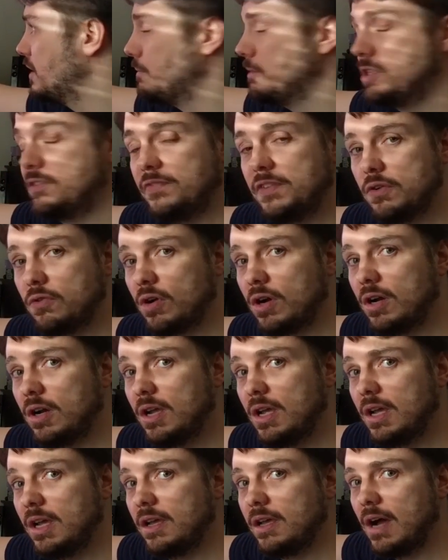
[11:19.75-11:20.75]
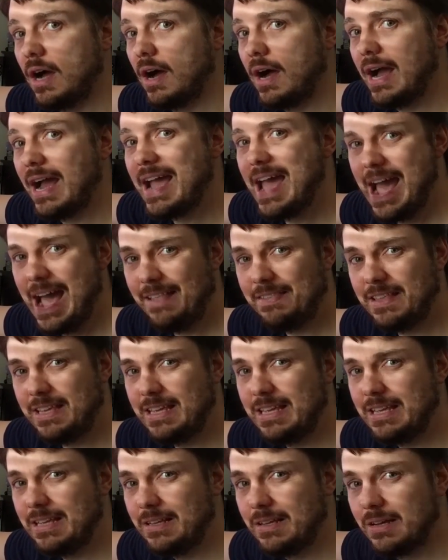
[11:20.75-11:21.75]
Image Viewer. I had
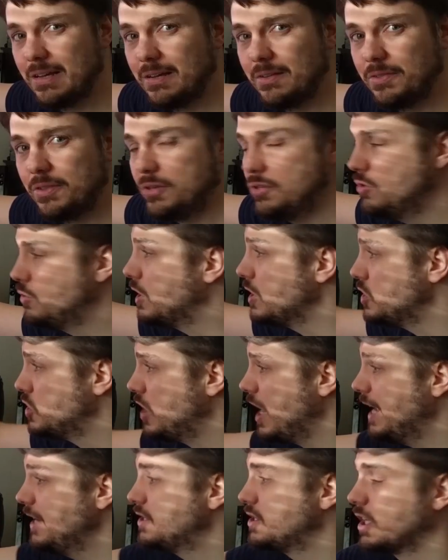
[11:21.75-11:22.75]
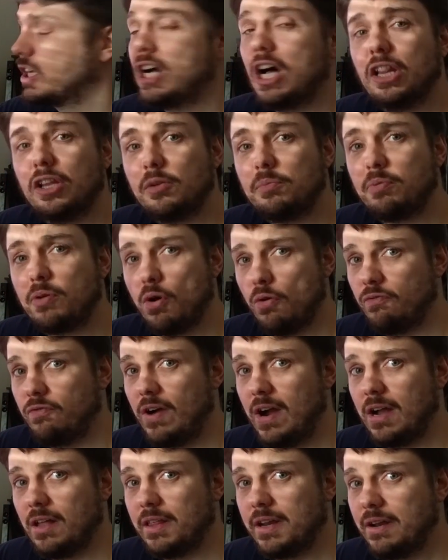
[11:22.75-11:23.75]
you can change the color
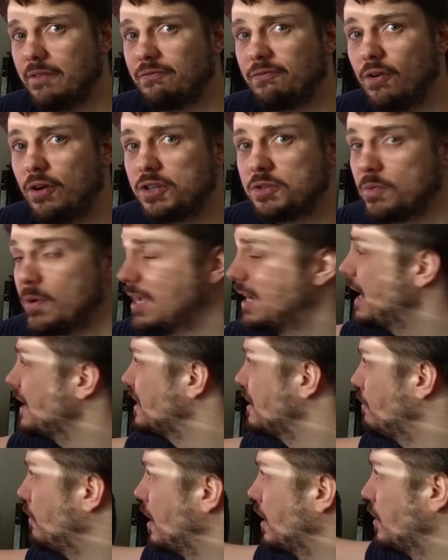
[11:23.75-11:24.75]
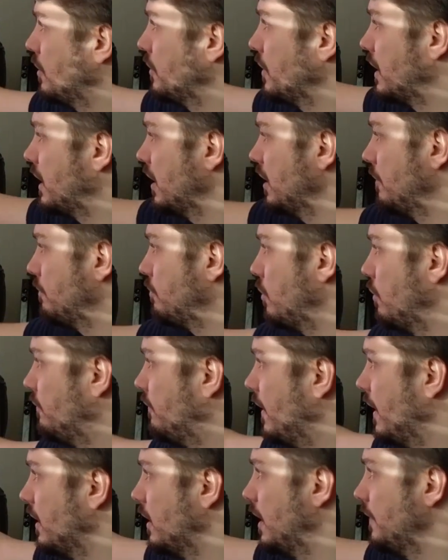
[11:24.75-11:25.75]
profile, and at first when I got the monitor, the color
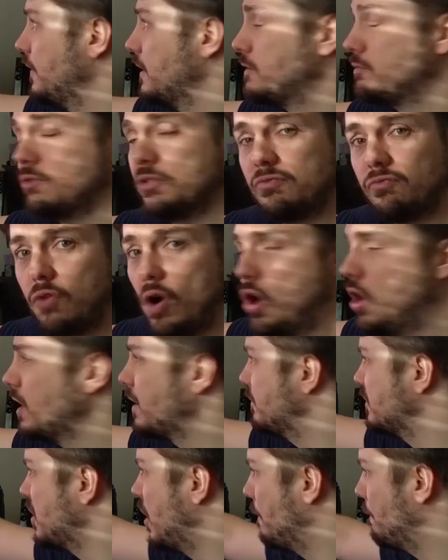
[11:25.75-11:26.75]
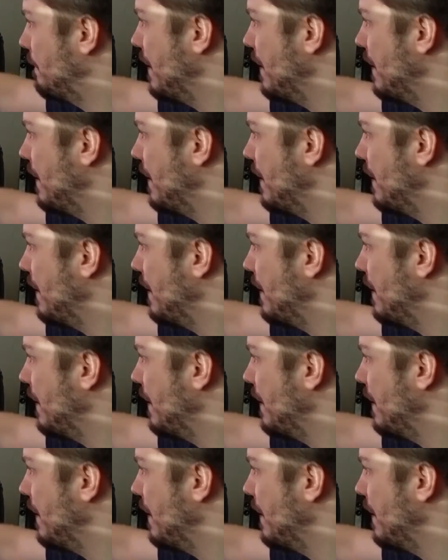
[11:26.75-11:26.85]
profile on this was wrong. It was all